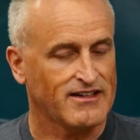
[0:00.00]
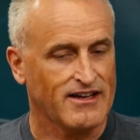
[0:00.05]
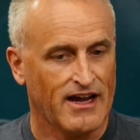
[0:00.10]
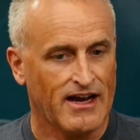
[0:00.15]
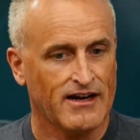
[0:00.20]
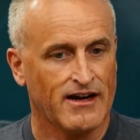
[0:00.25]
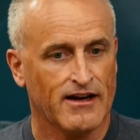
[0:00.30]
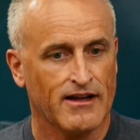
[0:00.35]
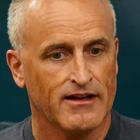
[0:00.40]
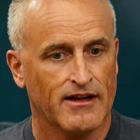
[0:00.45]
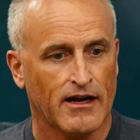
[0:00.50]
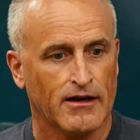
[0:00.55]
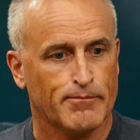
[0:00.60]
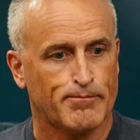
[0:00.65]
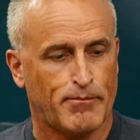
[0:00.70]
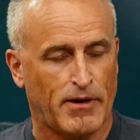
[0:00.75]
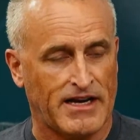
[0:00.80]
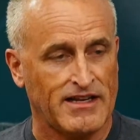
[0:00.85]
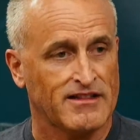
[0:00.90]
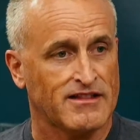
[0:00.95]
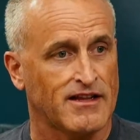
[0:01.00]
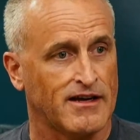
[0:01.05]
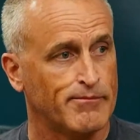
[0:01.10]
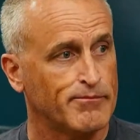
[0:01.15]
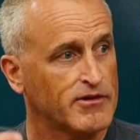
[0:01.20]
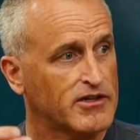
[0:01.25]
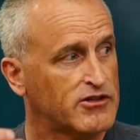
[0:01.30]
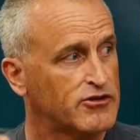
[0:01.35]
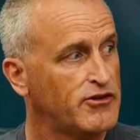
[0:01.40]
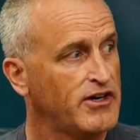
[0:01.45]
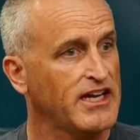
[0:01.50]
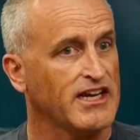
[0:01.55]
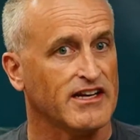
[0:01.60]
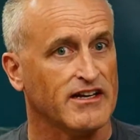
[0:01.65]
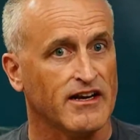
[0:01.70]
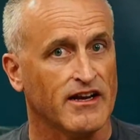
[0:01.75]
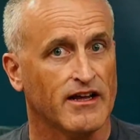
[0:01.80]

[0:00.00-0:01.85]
And I paint them green